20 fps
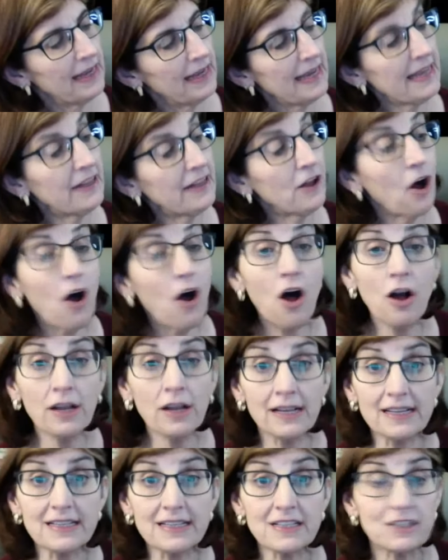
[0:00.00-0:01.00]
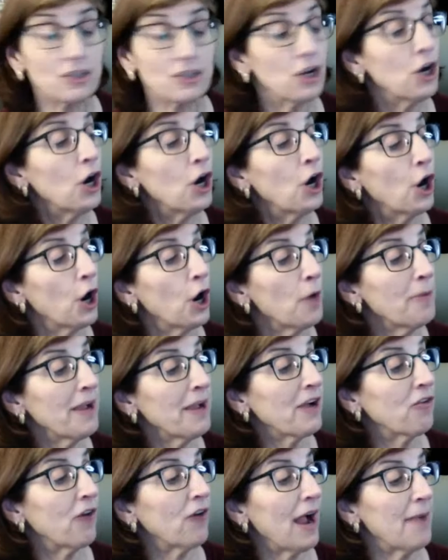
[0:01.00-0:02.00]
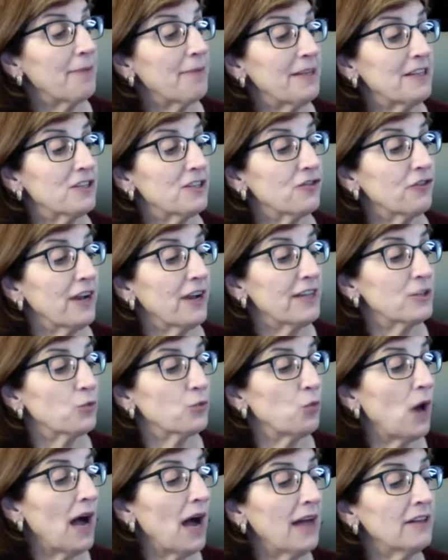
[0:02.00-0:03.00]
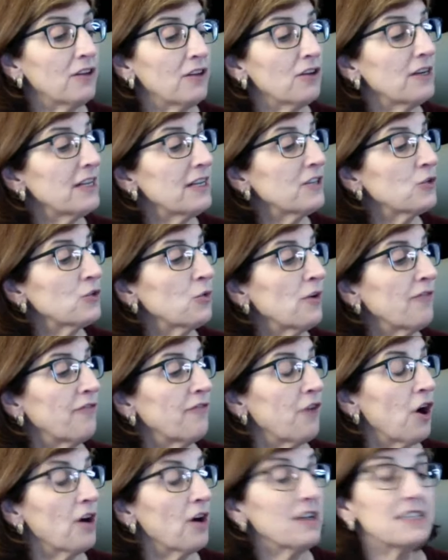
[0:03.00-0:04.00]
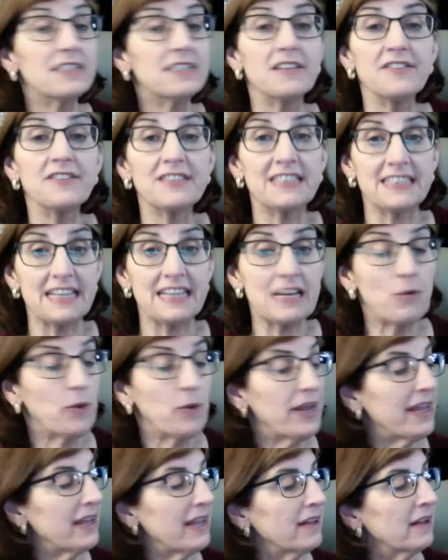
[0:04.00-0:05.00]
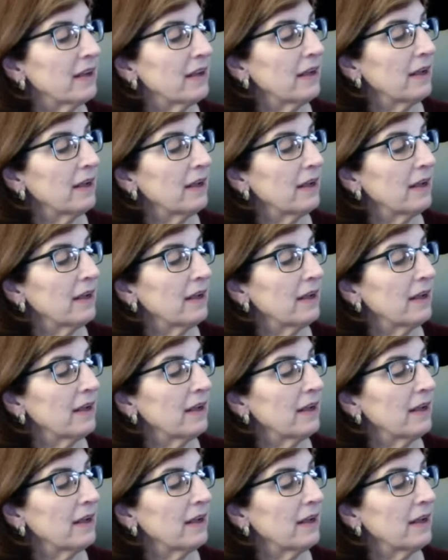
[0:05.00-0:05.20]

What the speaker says: In August, Hermit Crab and his friends wandered into a forest of seaweed.